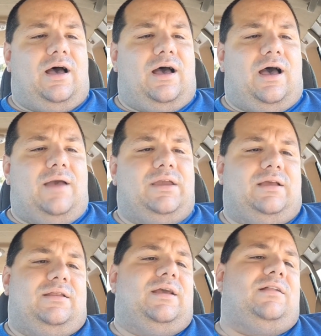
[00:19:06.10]
I mean,
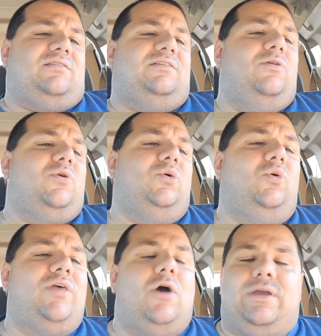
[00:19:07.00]
it's still cool
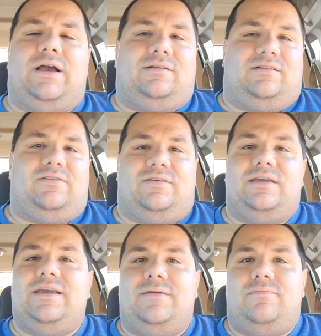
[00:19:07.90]
that we got to see
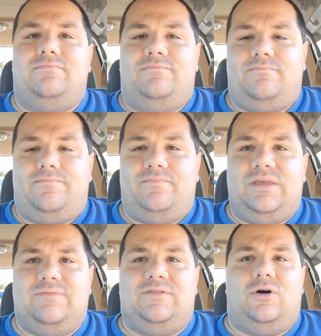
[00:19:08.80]
him,
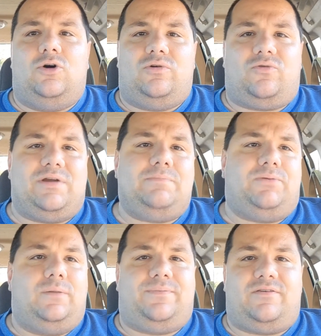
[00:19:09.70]
even though it was
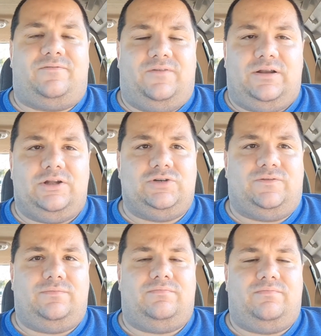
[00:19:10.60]
repurposed footage
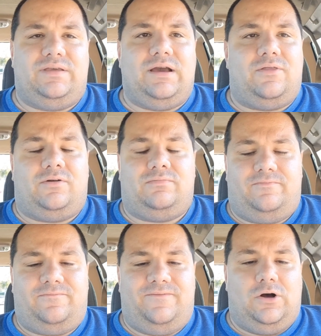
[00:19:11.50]
from the other
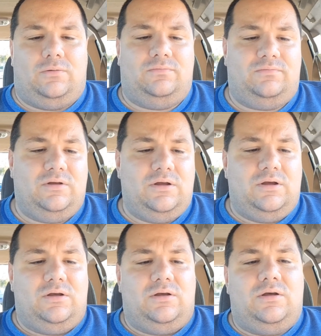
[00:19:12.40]
film.
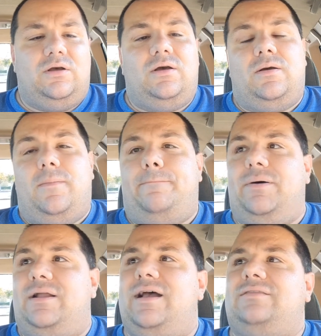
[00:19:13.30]

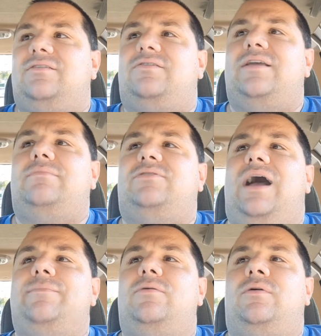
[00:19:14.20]
But at the same
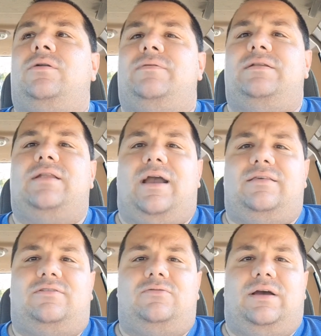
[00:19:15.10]
time, it would have been nice
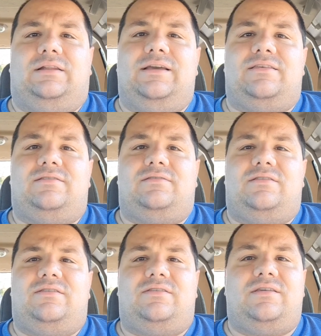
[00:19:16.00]
to at least
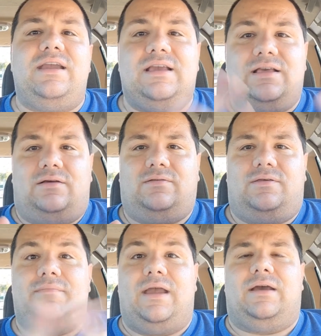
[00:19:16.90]
see the
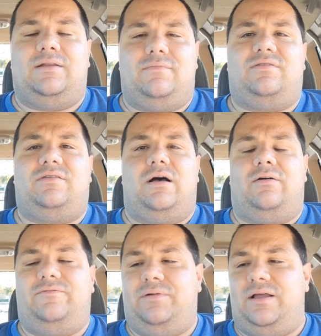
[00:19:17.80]
man
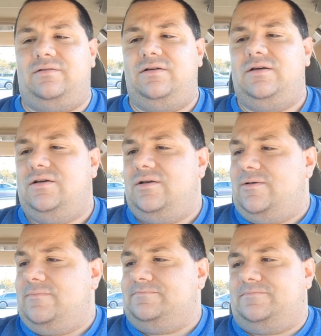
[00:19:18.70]
himself. But
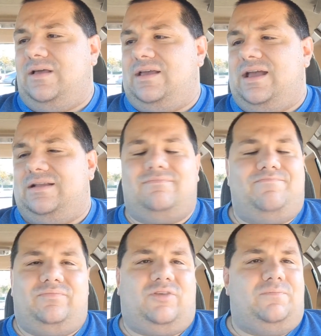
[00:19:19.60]
again,
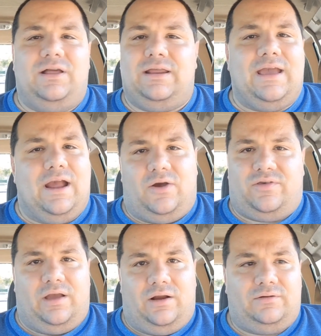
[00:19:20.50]
splitting hairs
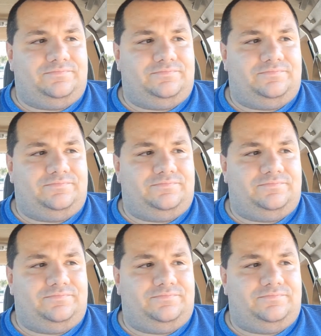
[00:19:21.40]
here.